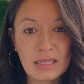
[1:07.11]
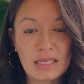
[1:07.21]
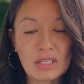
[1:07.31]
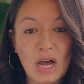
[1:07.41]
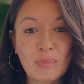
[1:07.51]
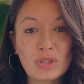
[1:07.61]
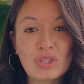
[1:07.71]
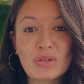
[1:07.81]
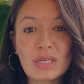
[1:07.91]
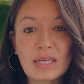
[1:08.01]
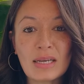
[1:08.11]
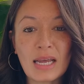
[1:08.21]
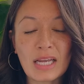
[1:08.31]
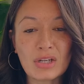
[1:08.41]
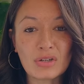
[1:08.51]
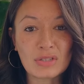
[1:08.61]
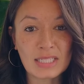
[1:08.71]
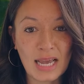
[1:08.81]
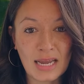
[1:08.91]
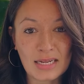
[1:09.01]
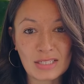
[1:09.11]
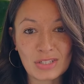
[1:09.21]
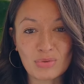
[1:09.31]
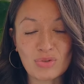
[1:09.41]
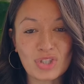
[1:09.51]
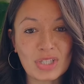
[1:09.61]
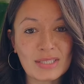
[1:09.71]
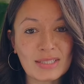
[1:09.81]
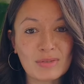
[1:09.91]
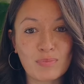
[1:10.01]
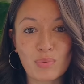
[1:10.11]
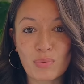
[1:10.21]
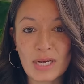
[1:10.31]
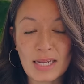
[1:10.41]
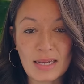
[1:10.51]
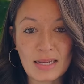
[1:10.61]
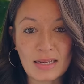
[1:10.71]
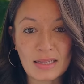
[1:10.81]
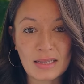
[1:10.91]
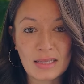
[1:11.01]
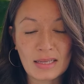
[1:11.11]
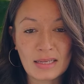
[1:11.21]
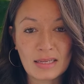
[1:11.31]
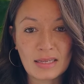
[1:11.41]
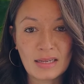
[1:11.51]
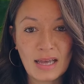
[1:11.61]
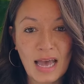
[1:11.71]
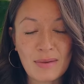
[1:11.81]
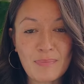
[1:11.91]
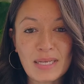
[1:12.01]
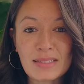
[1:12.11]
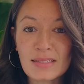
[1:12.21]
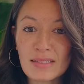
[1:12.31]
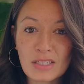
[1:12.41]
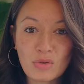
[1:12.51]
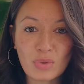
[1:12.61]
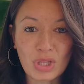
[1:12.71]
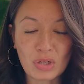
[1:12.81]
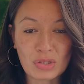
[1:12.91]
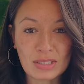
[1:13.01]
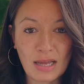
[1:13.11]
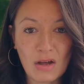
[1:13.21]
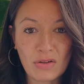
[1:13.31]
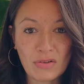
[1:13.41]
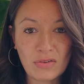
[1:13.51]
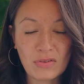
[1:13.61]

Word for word: This opportunity in your day to just breathe and be still with yourself.